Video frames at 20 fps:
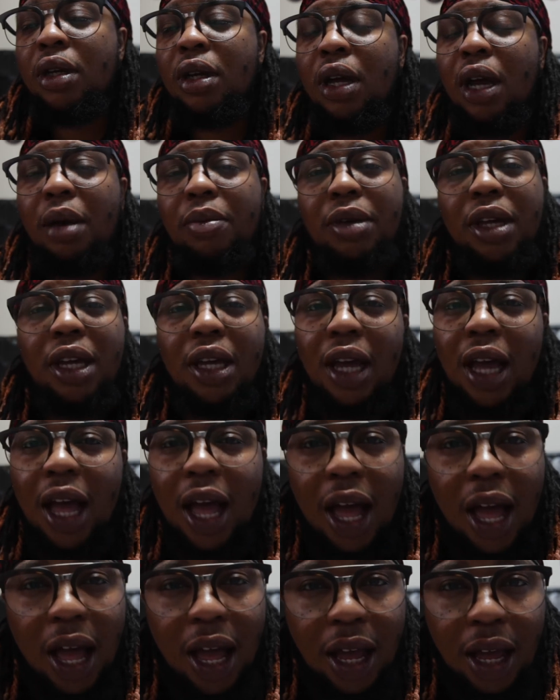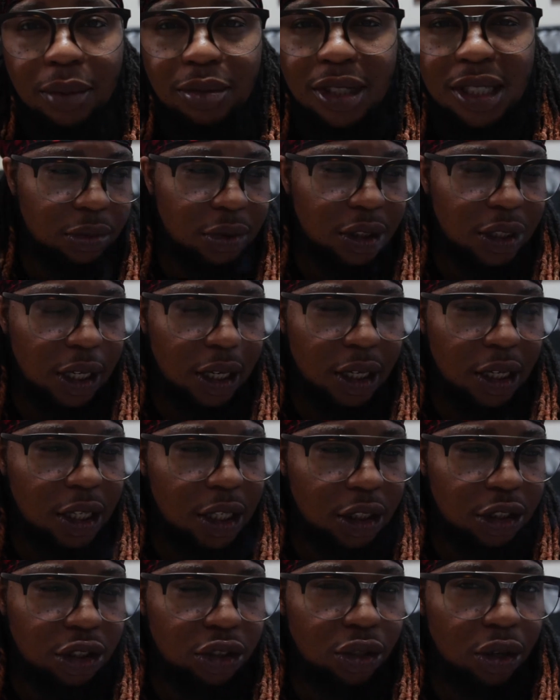I'm getting high, I'm
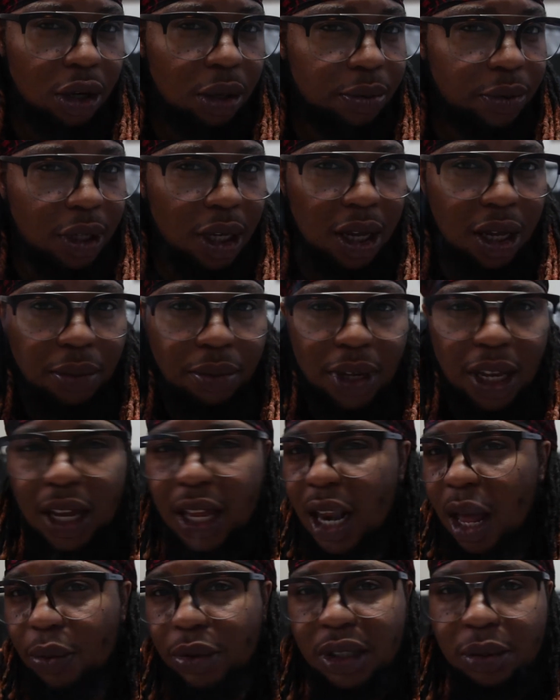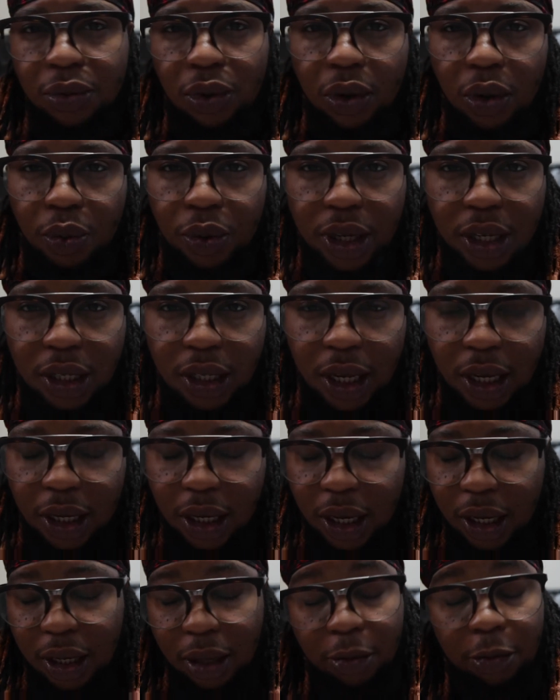Zanny, syruped up, and I was smoking weed that night.